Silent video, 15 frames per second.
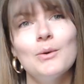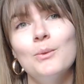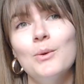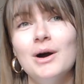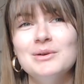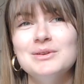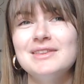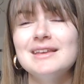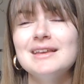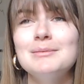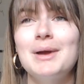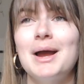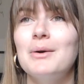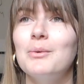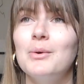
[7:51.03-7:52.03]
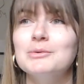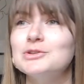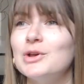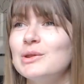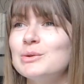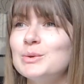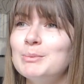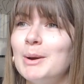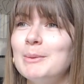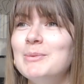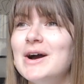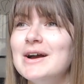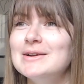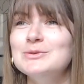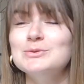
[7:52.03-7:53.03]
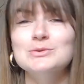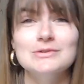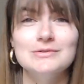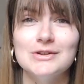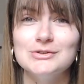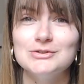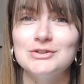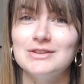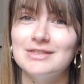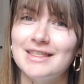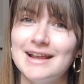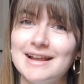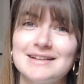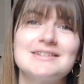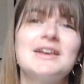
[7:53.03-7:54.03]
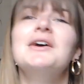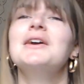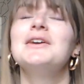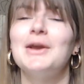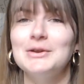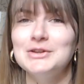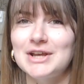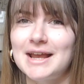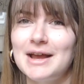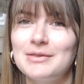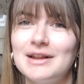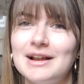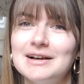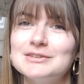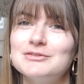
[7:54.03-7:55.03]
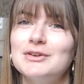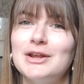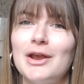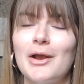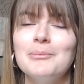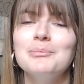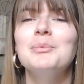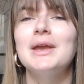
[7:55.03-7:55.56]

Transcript: what I was thinking about, what was going through my mind, all of those good things, go check out the last video.